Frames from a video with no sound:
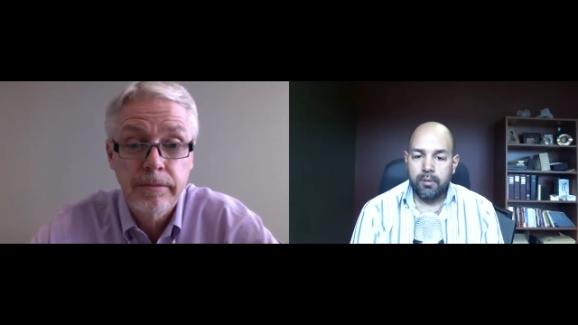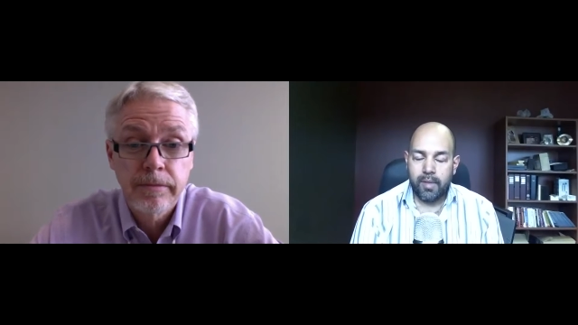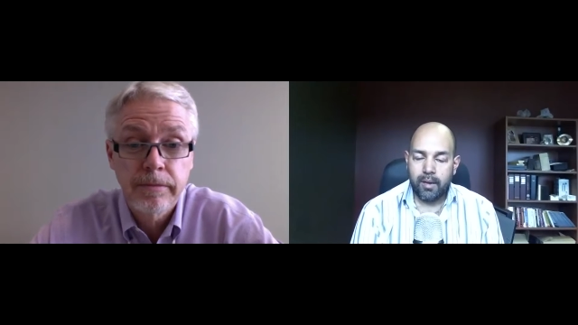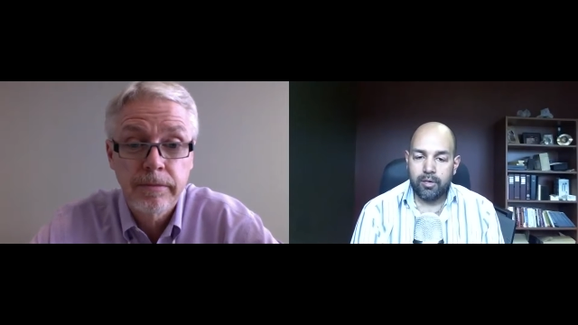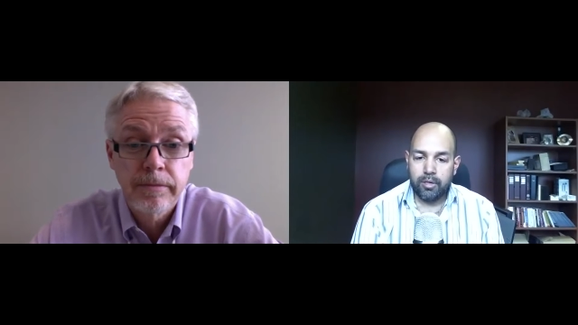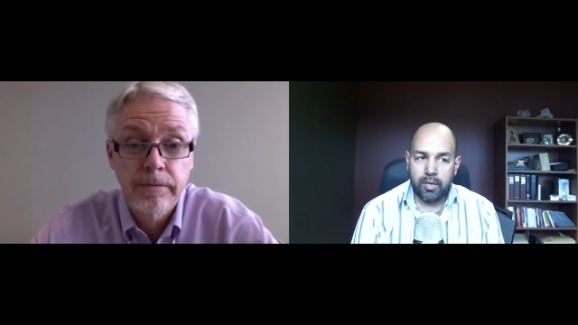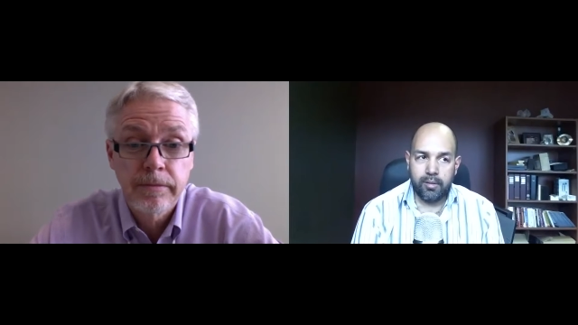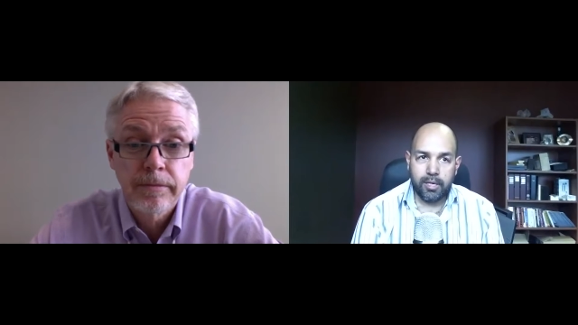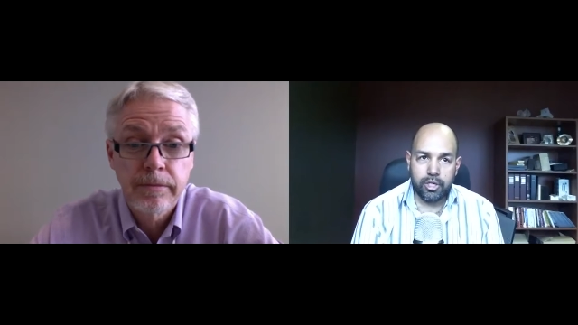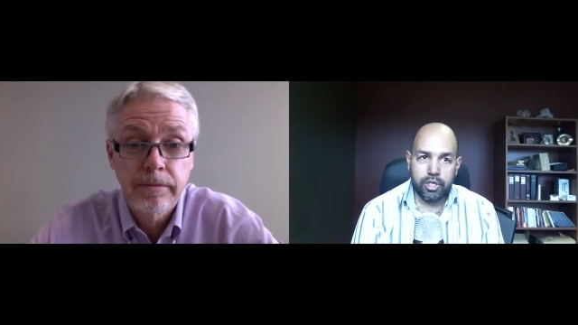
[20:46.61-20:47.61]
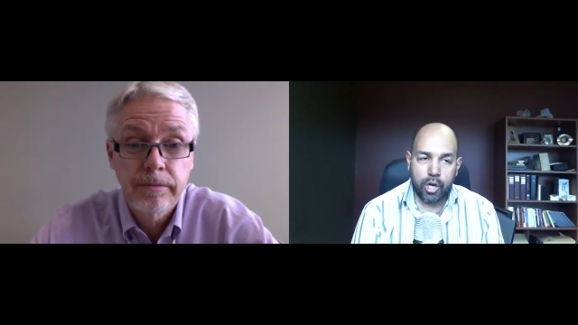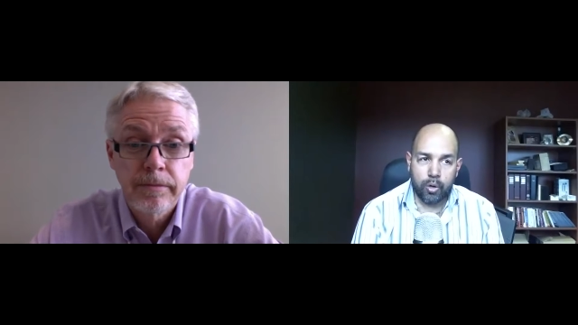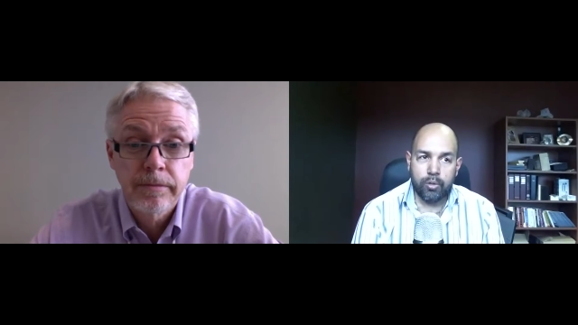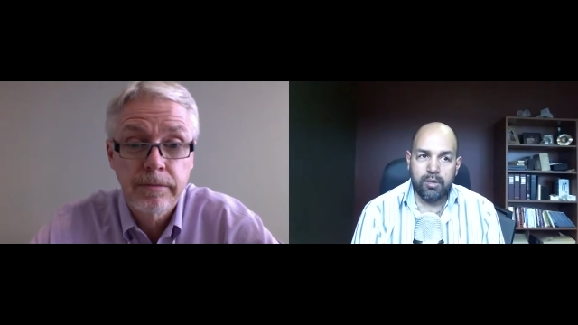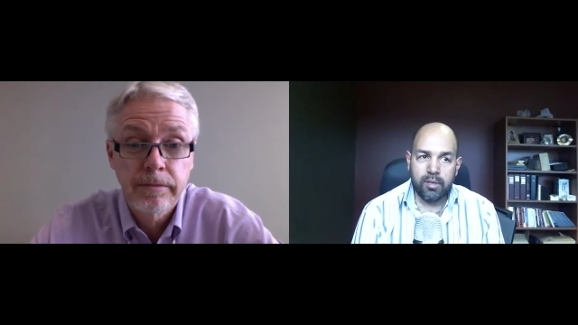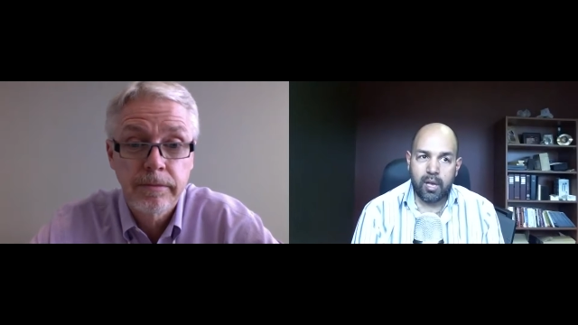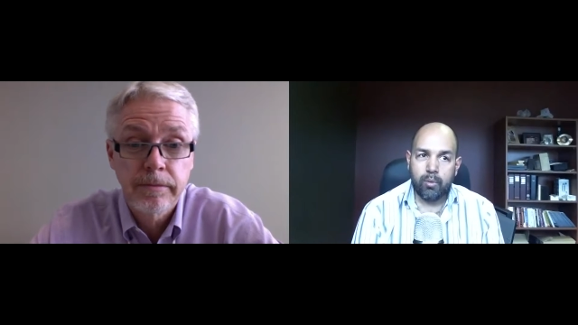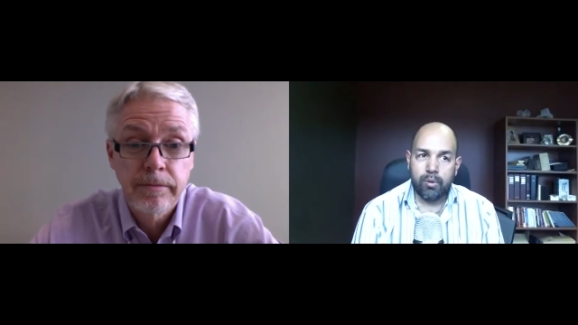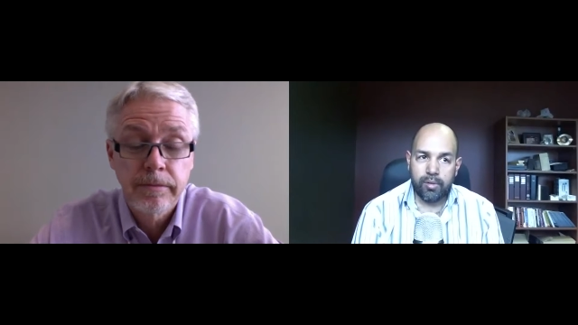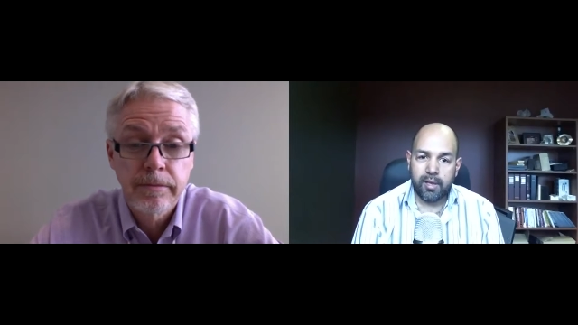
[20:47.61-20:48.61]
Speaker 1: that, that showed that they were
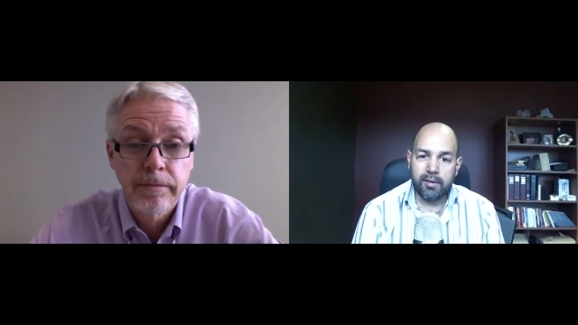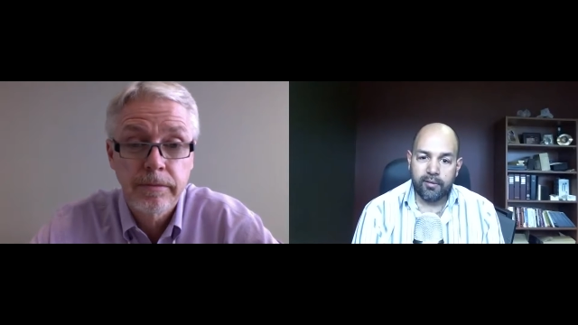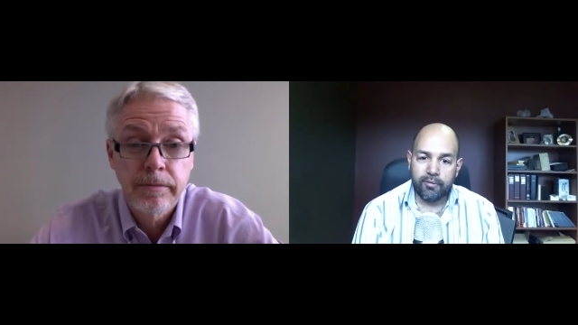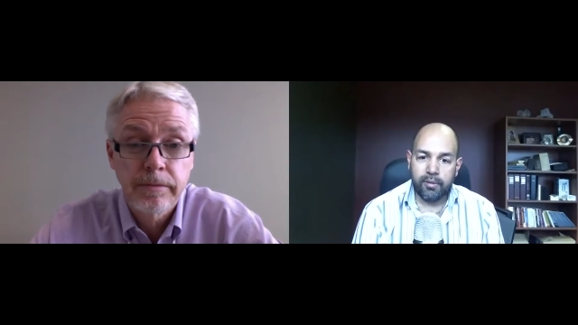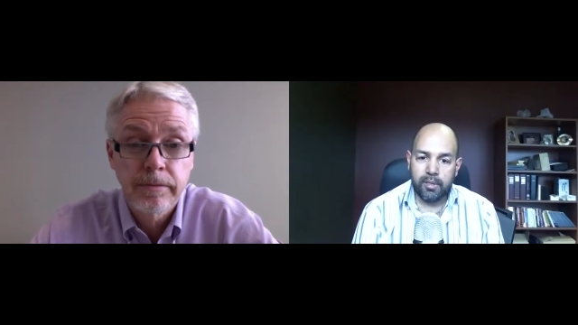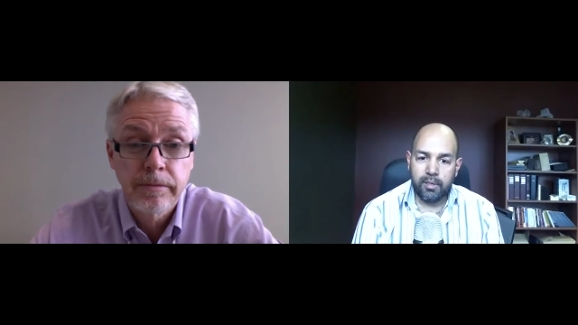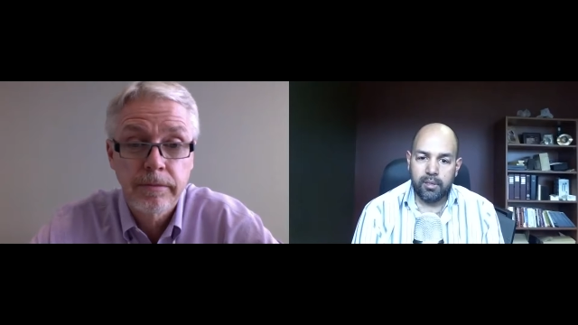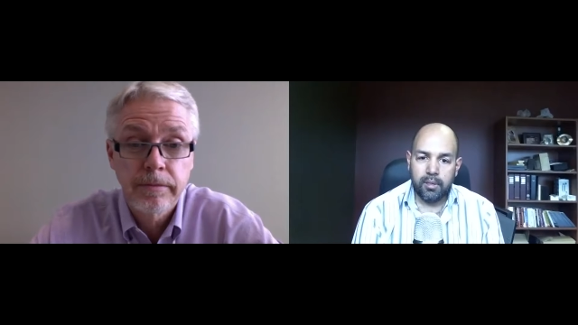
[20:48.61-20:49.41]
thinking differently,